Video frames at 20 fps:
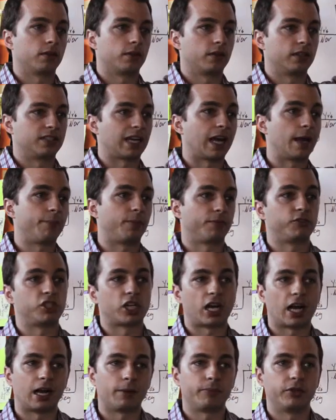the type of
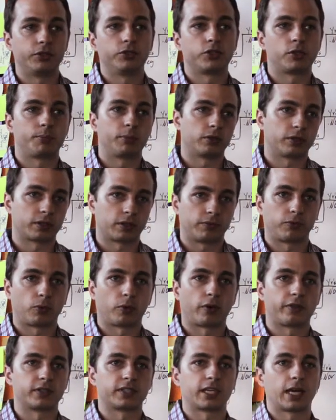job that you should be looking
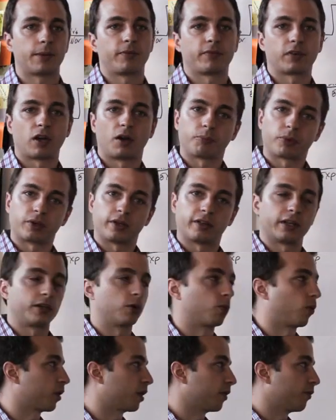for, or the type of company that
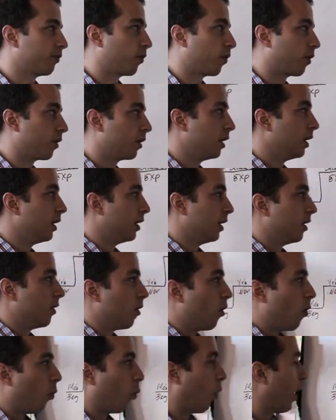you're working for.
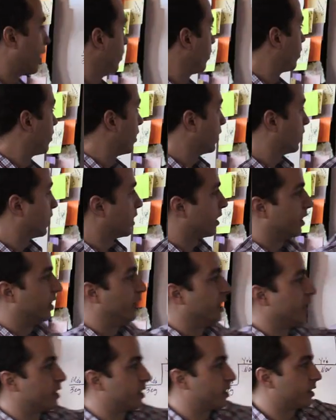Why do you think that
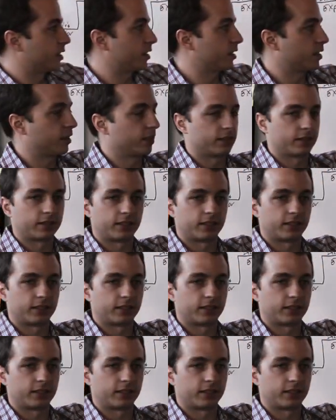this